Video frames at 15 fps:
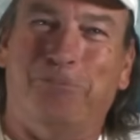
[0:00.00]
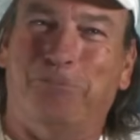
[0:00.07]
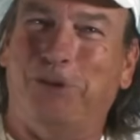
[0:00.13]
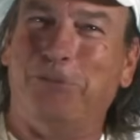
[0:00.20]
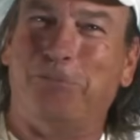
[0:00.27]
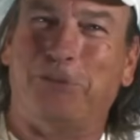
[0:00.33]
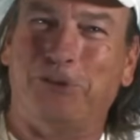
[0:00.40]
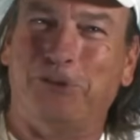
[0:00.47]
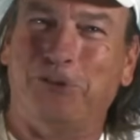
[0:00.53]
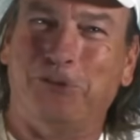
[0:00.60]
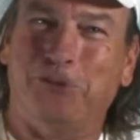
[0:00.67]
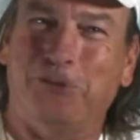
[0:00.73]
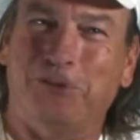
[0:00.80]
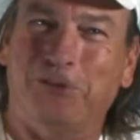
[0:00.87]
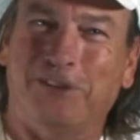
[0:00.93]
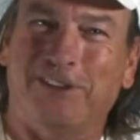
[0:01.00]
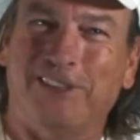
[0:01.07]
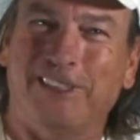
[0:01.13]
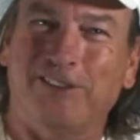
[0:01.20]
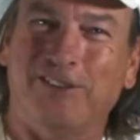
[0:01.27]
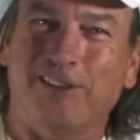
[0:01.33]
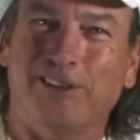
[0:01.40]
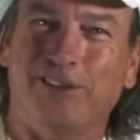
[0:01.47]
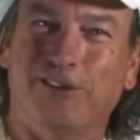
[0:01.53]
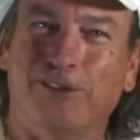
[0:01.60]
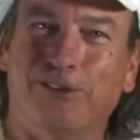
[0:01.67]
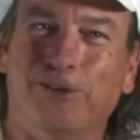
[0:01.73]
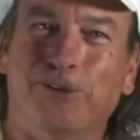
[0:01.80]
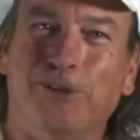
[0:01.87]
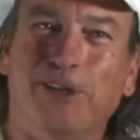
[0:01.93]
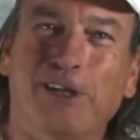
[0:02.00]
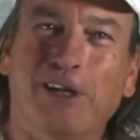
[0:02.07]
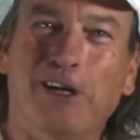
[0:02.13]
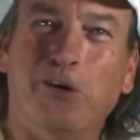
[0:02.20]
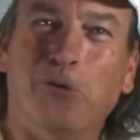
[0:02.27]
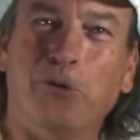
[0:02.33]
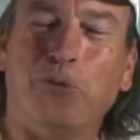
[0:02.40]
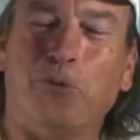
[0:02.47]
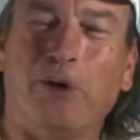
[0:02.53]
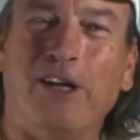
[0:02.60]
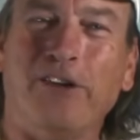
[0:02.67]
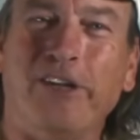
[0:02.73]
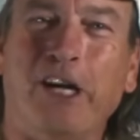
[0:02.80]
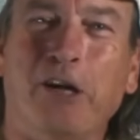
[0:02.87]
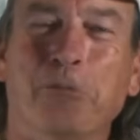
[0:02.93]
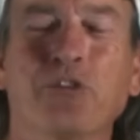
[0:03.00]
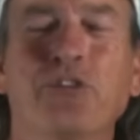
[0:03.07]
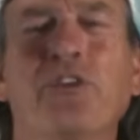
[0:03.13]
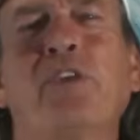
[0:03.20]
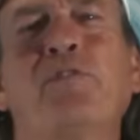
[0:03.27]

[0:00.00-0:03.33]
people do the things they do with wild animals.